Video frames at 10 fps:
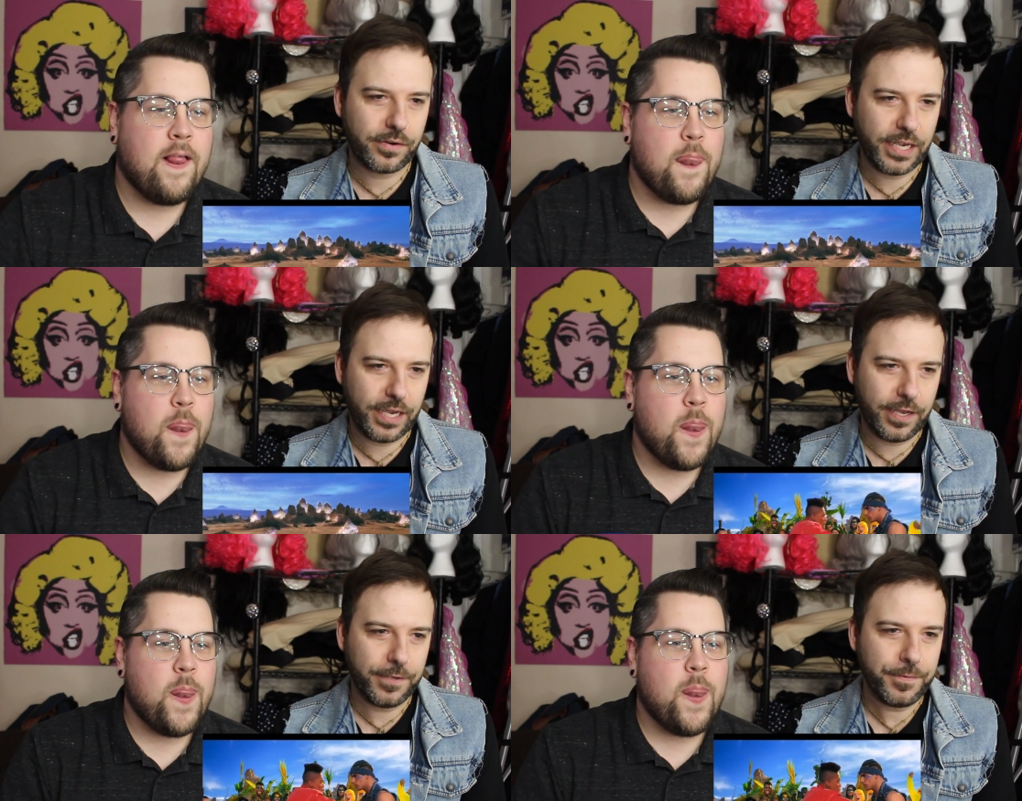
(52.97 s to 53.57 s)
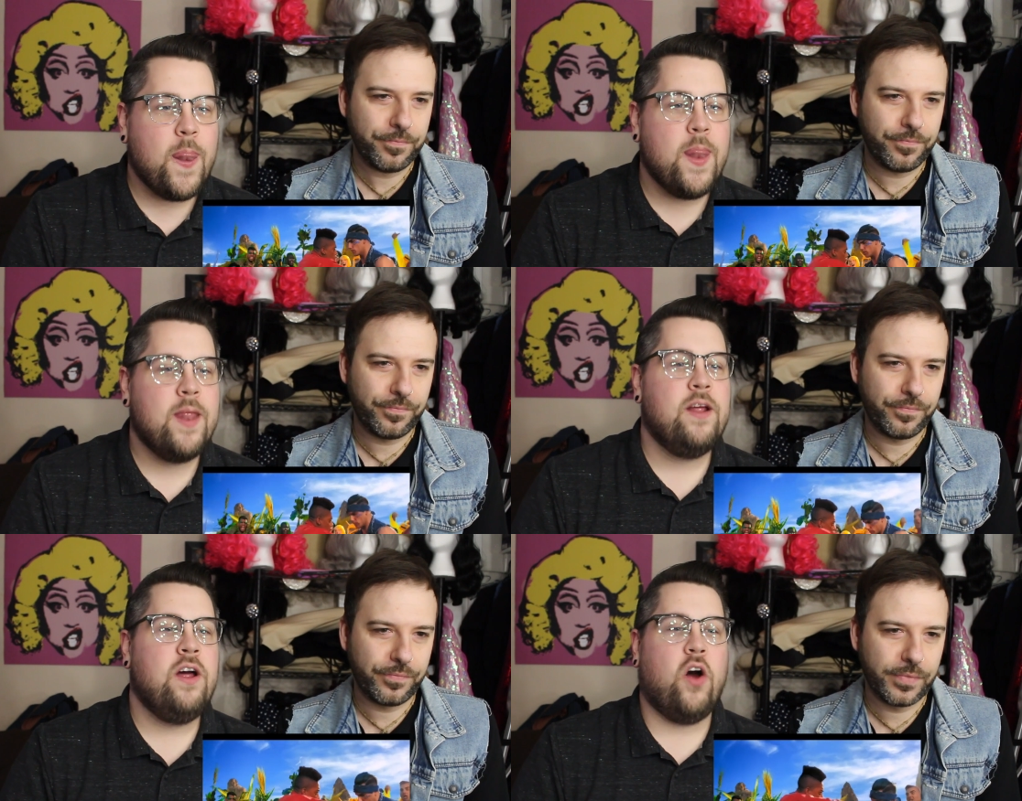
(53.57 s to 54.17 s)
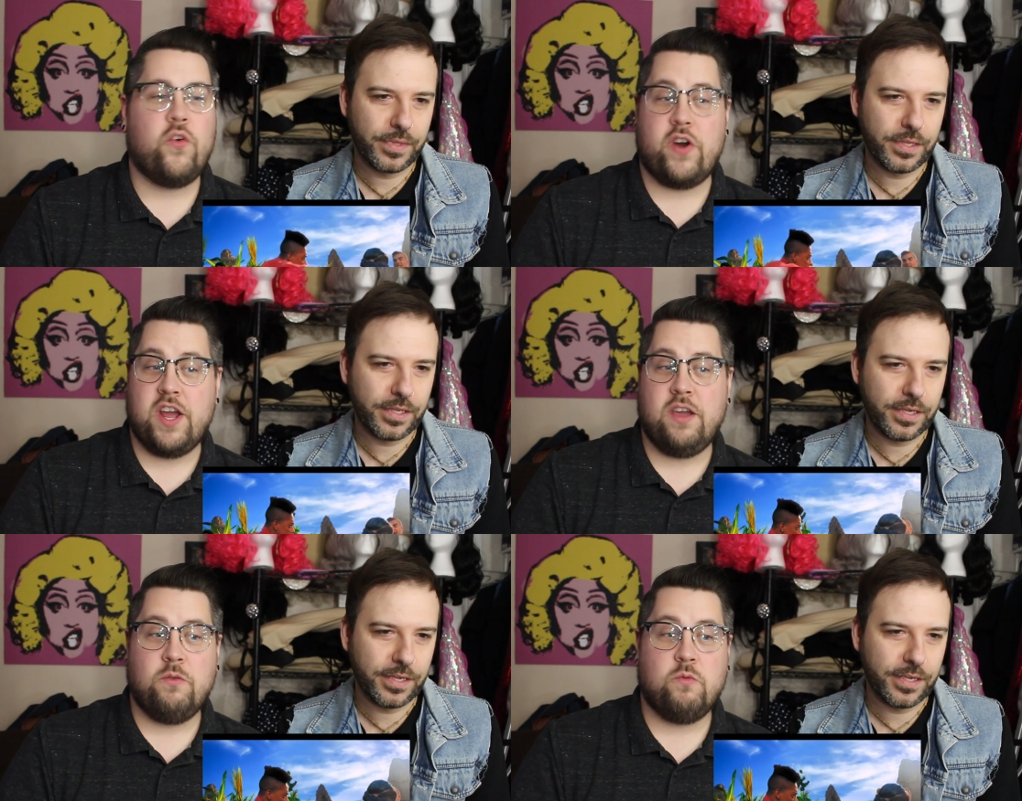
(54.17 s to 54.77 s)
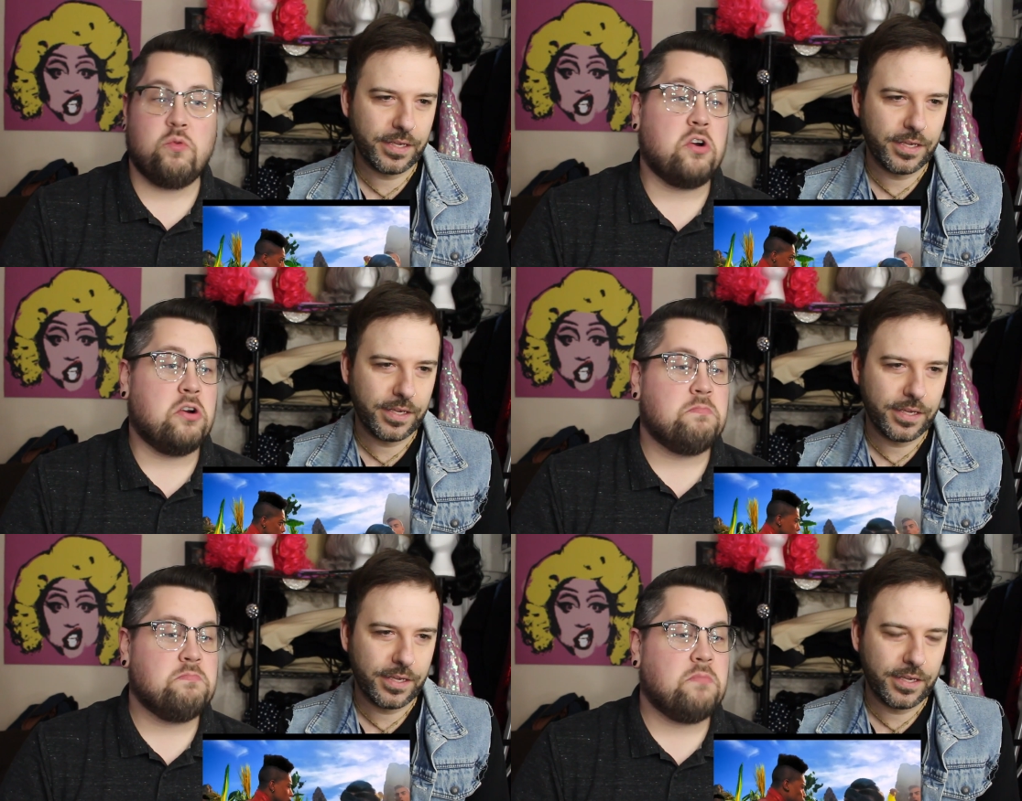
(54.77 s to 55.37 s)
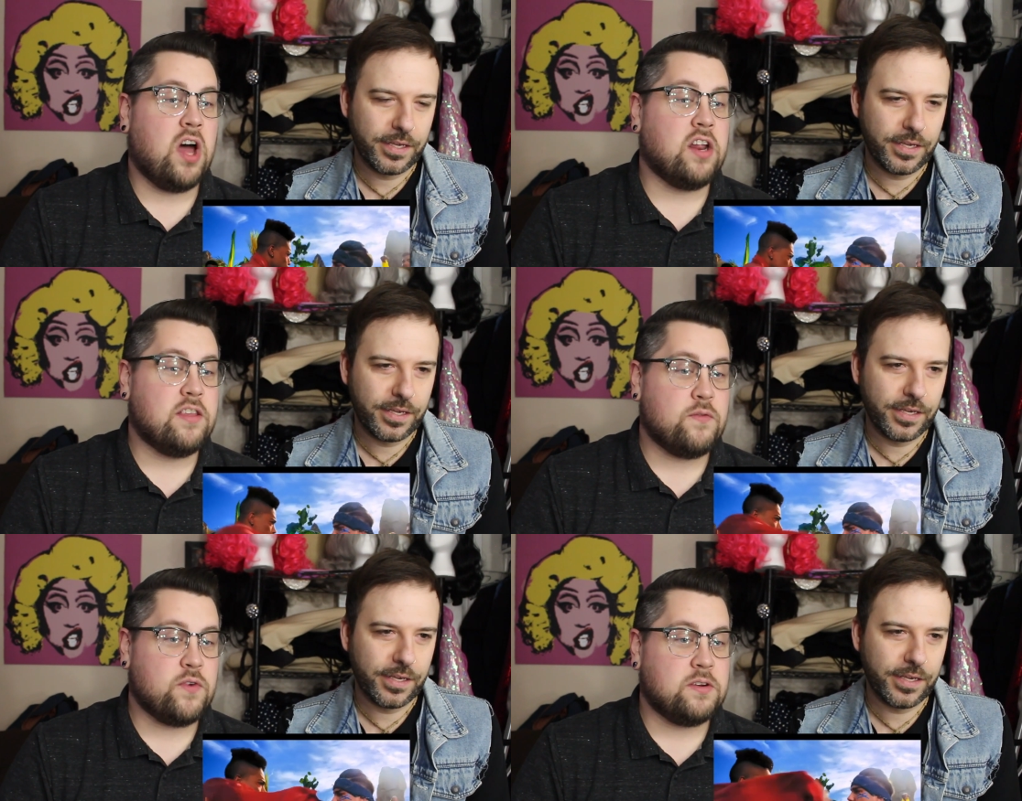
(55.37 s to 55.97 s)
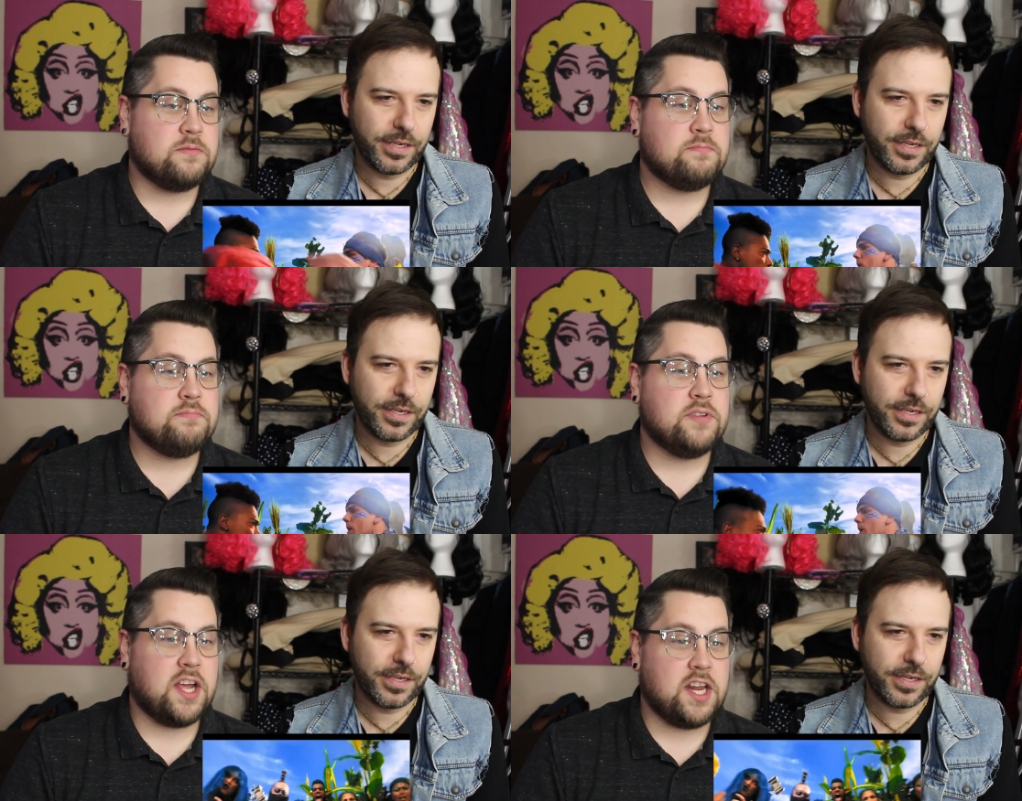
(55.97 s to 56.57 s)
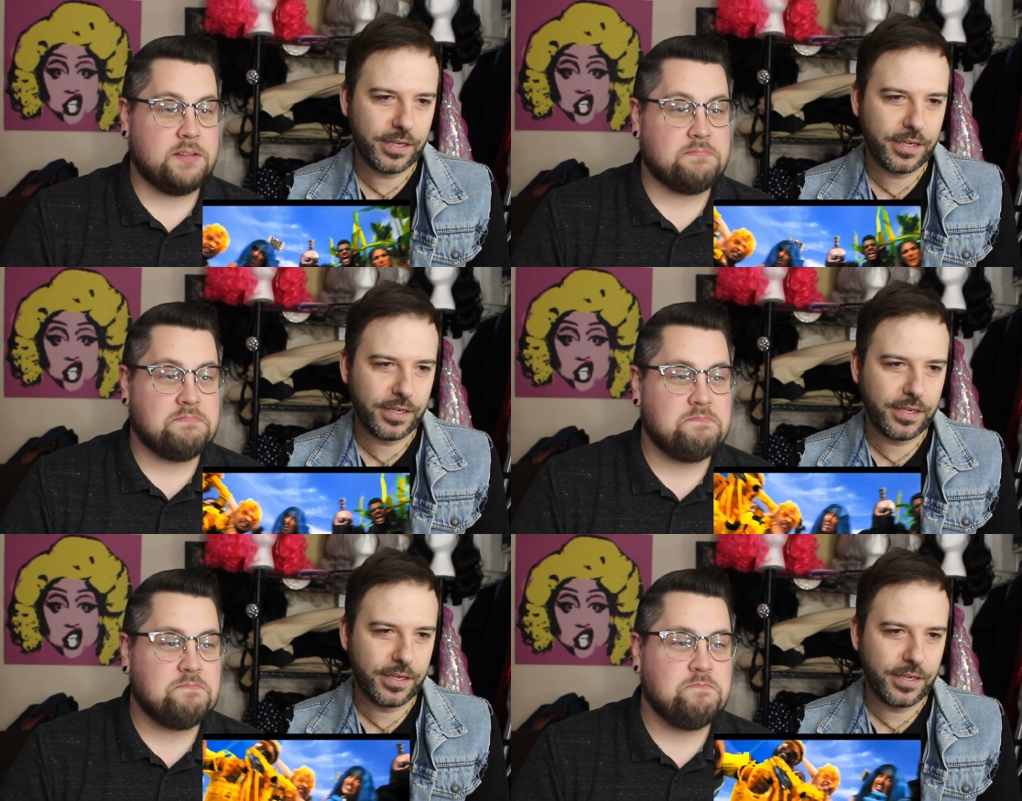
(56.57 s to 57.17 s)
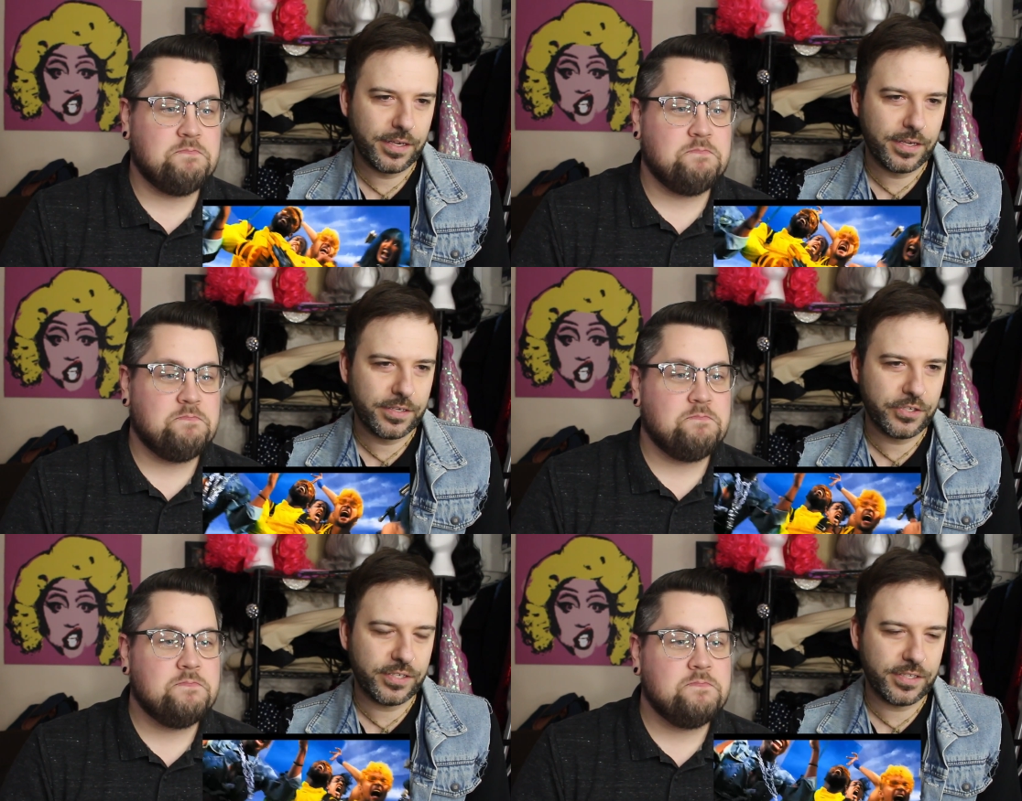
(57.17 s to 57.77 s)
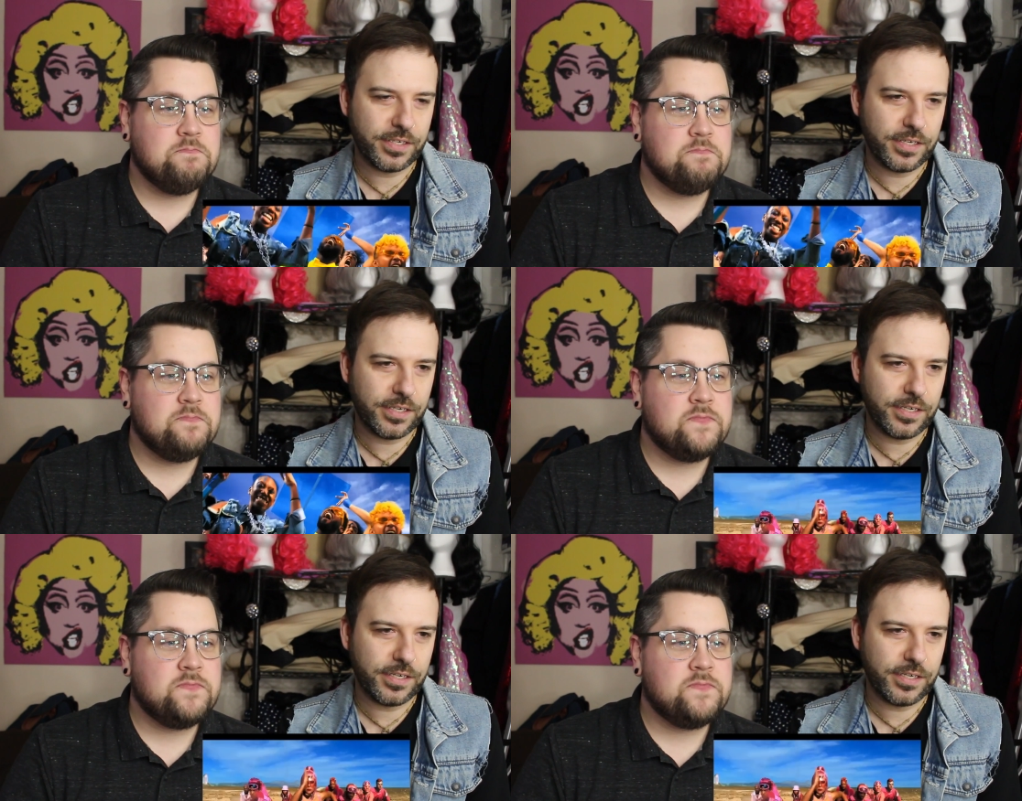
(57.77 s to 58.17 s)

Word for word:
Speaker 1: Okay.
Speaker 2: All right, we're on a different planet. She's in...